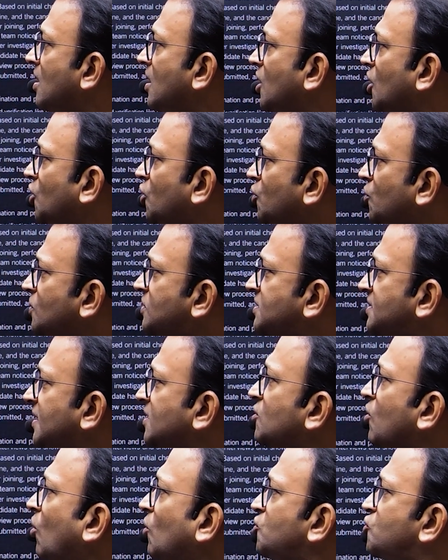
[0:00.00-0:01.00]
Use
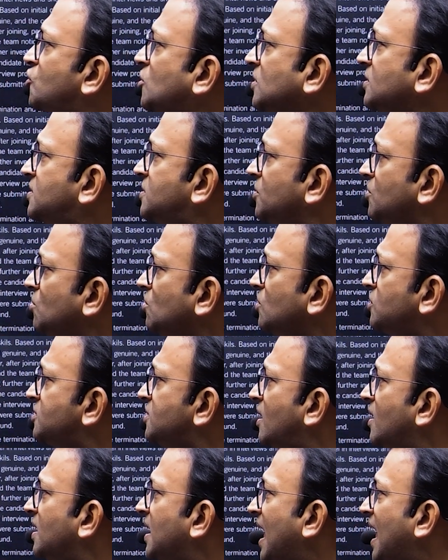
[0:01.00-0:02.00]
technological tools
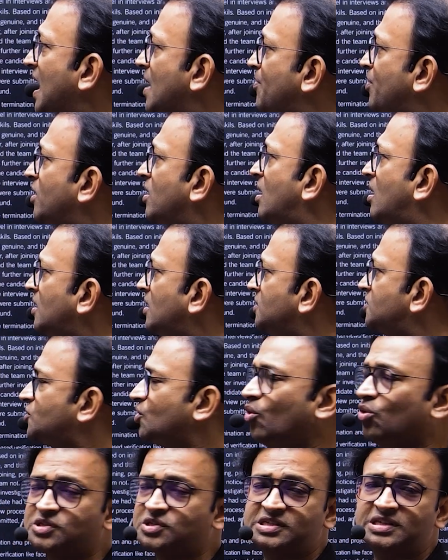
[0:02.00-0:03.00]
like APIs,
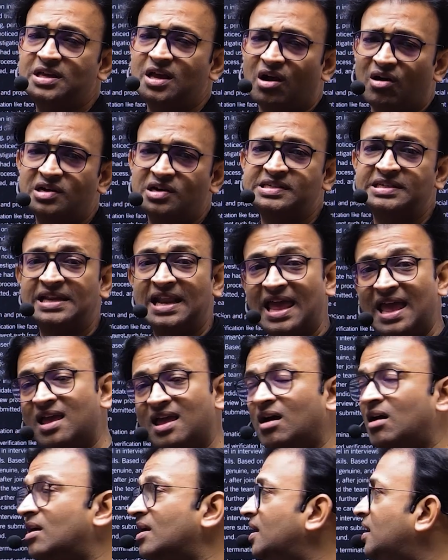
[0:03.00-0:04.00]
OCRs, and
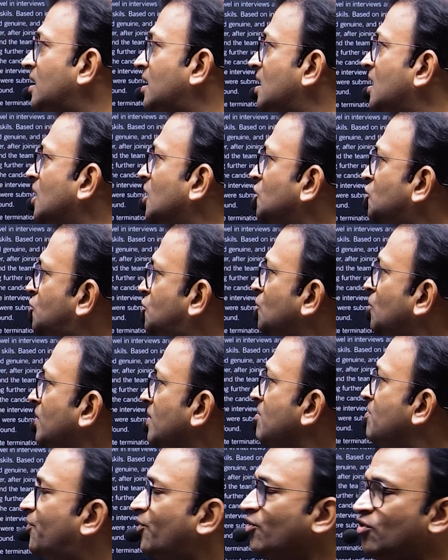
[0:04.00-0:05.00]
AI to
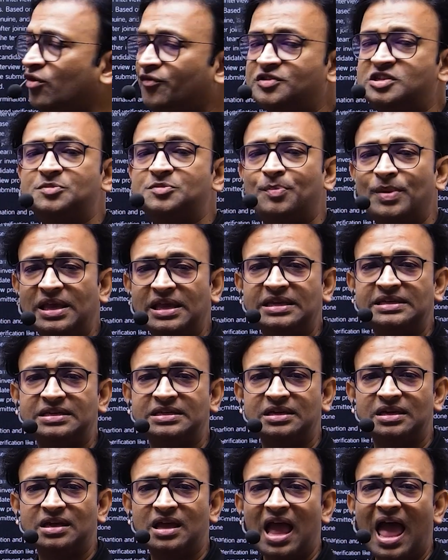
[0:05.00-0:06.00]
improve speed
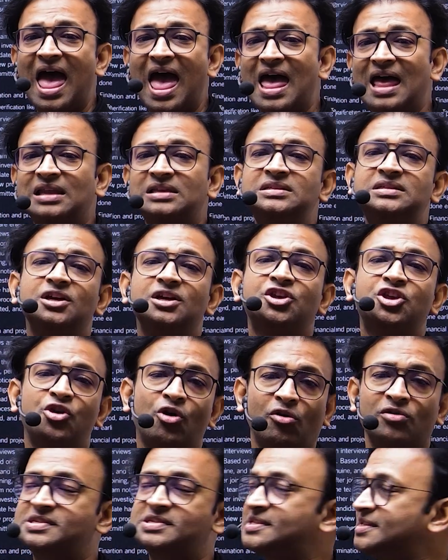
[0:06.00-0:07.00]
and
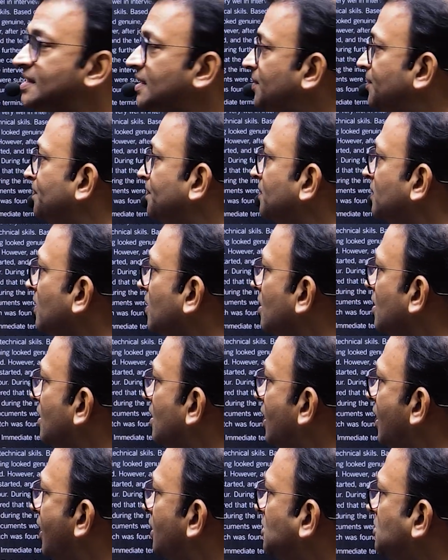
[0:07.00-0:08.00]
accuracy.
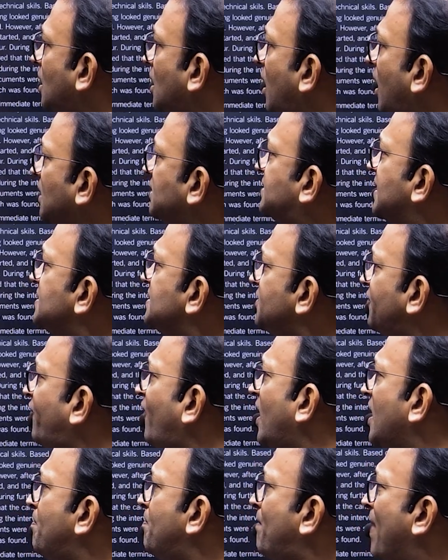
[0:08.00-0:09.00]

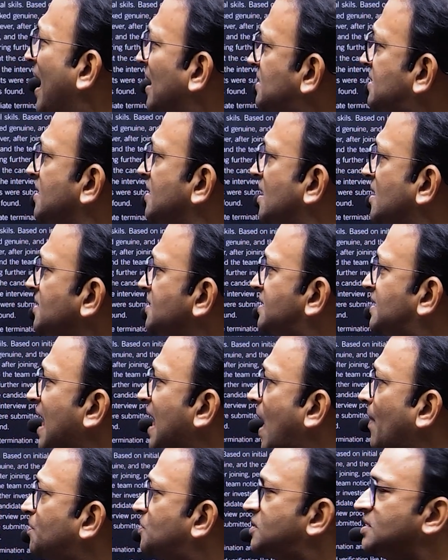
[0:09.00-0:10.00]
Identify patterns,
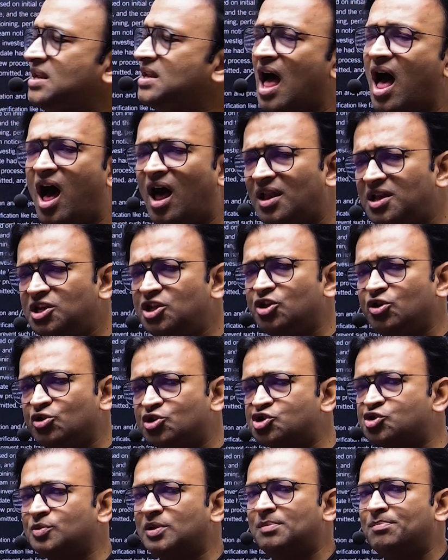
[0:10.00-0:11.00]
gaps, and
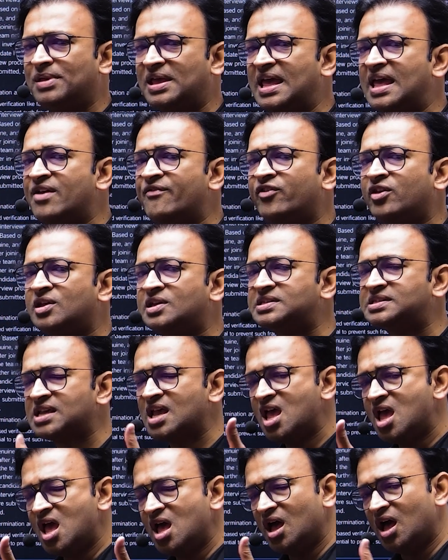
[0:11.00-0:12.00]
unusual behaviors
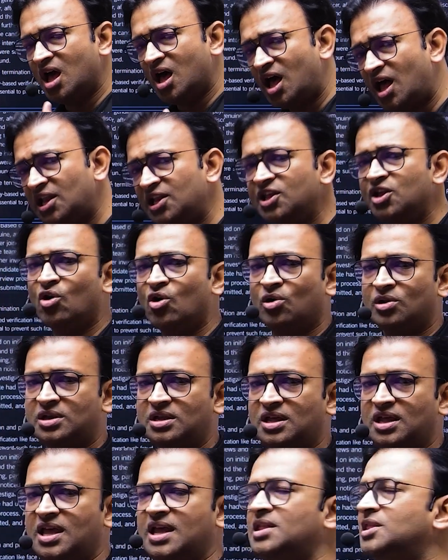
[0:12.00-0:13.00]
early on
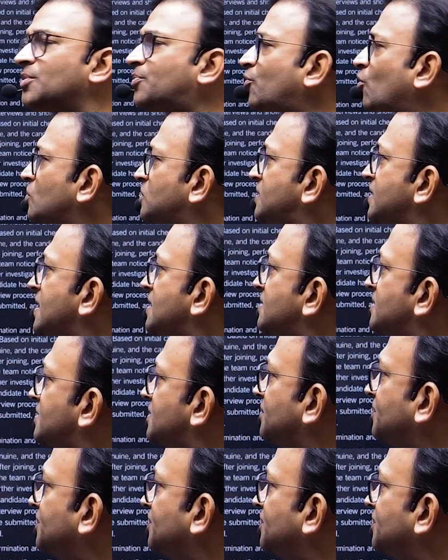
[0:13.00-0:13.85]
in the process.